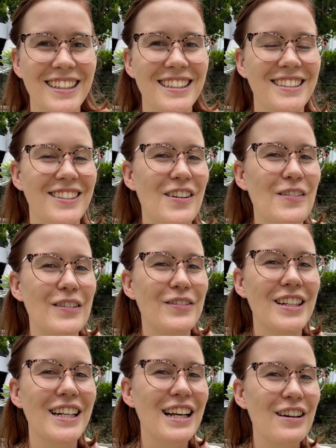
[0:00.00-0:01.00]
So we've
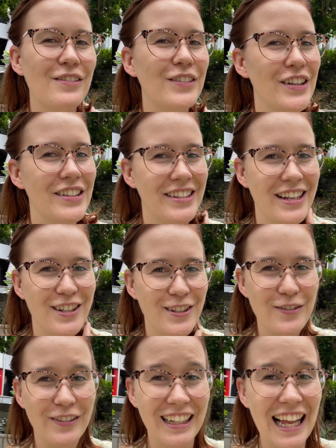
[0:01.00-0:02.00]
done our first session
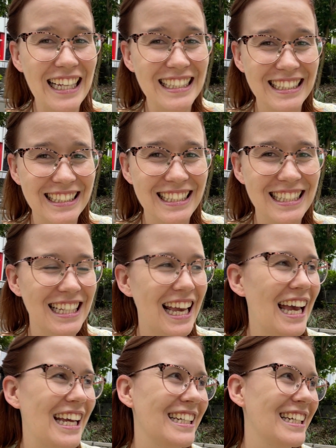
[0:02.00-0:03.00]
of classes
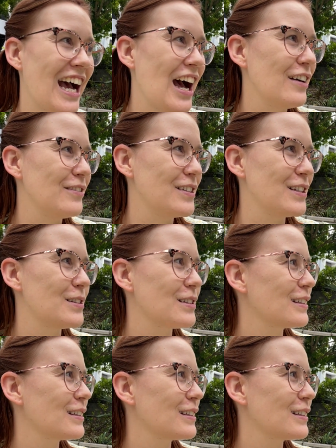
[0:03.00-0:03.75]
and I've just